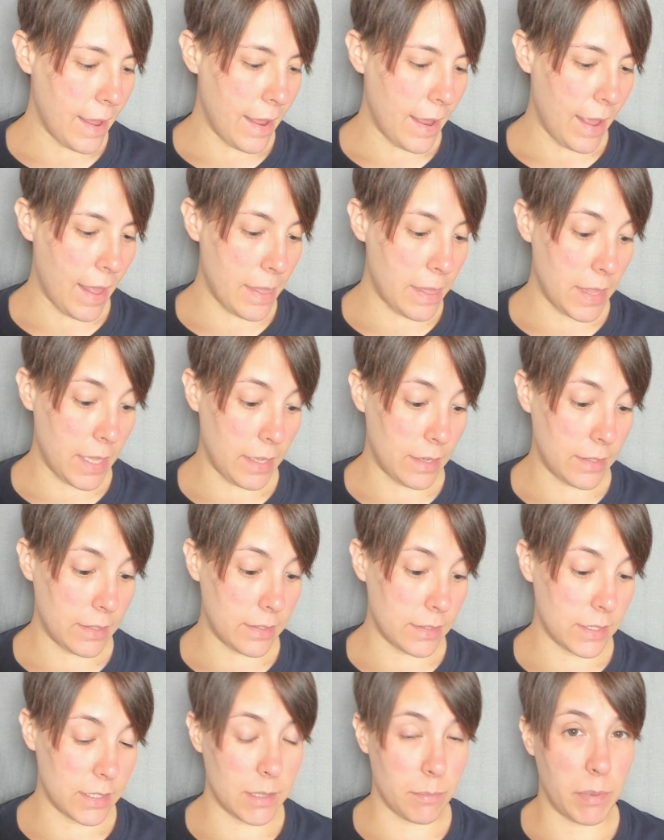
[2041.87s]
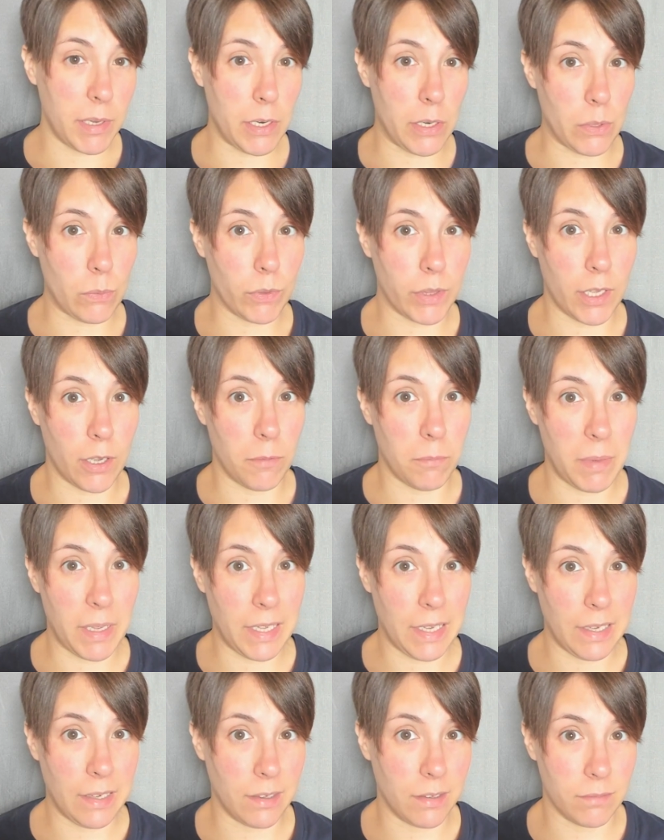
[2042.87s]
and then disappeared without
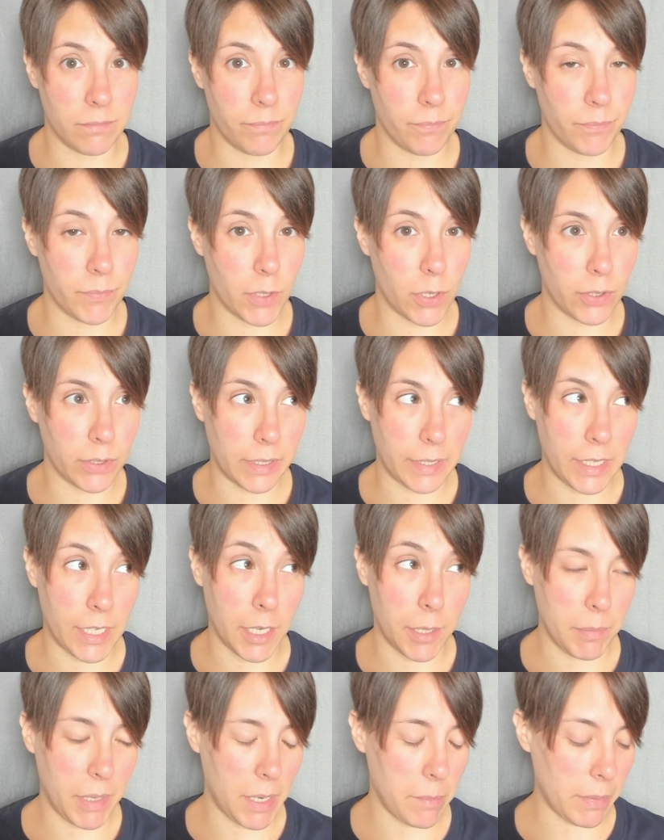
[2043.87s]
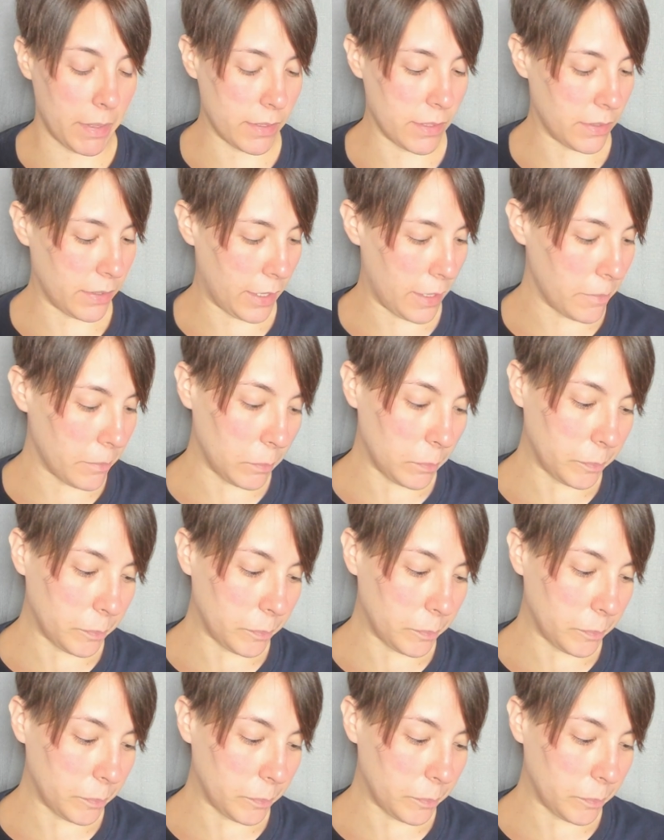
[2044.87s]
making hardly any payments on it.